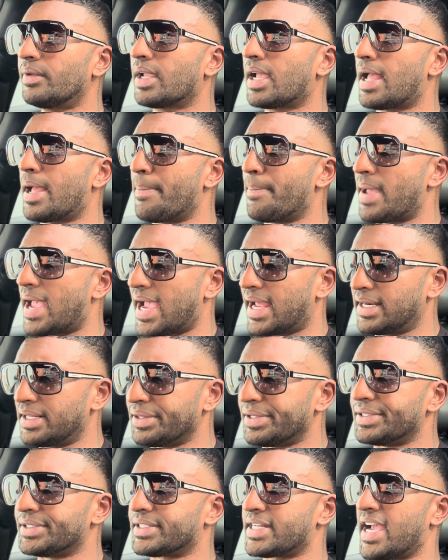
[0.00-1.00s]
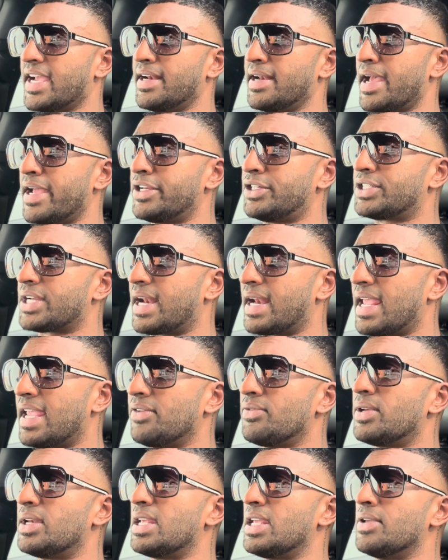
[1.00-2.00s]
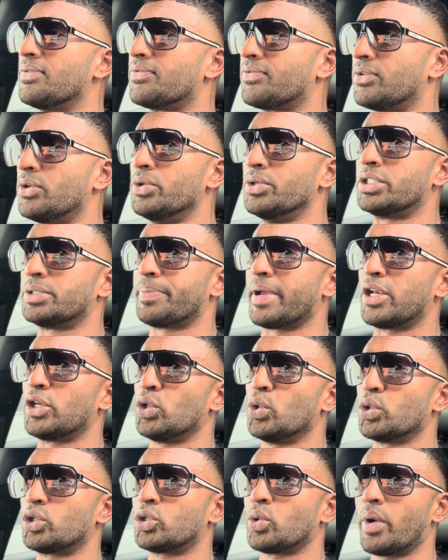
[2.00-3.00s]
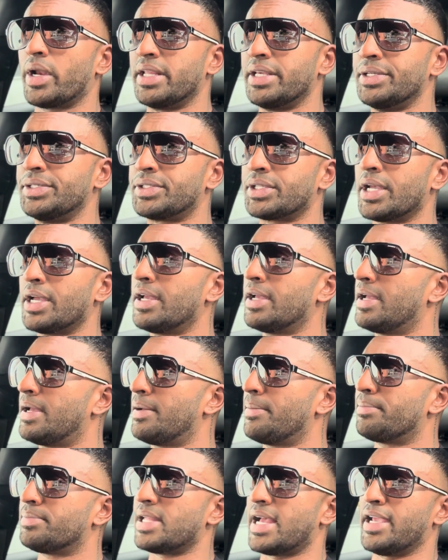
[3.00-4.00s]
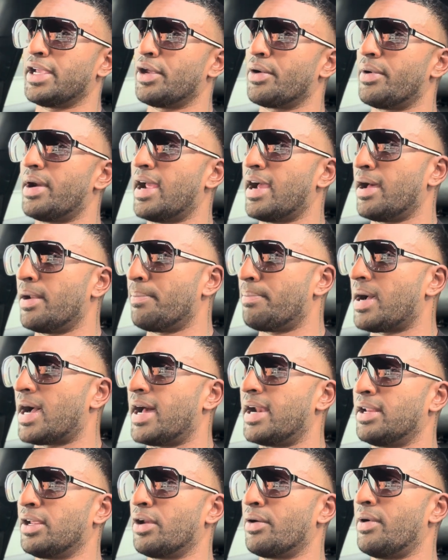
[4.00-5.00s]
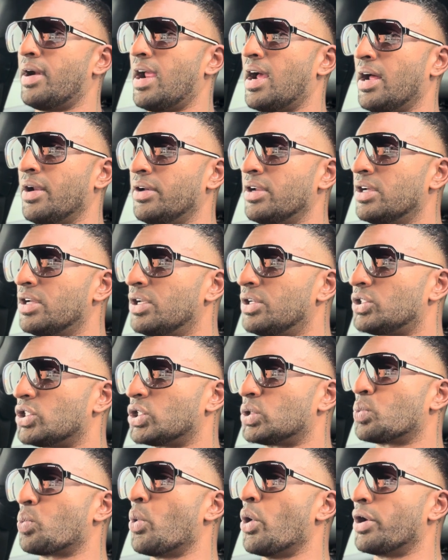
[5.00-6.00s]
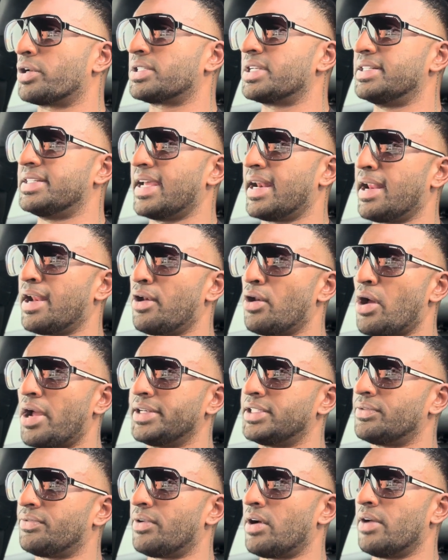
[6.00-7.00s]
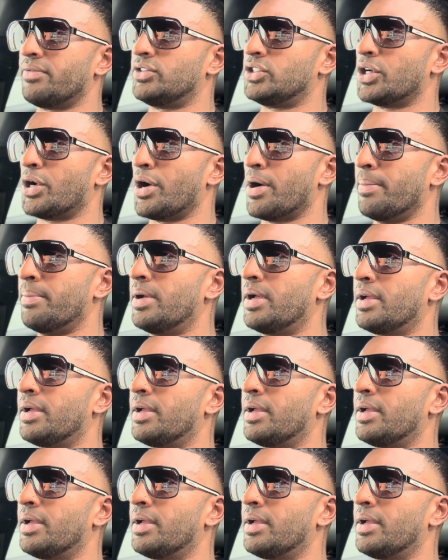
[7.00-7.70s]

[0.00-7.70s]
a man in this day and age. And even if you spent your 20s playing around, partying around, just worked a dead-end 9-to-5 job,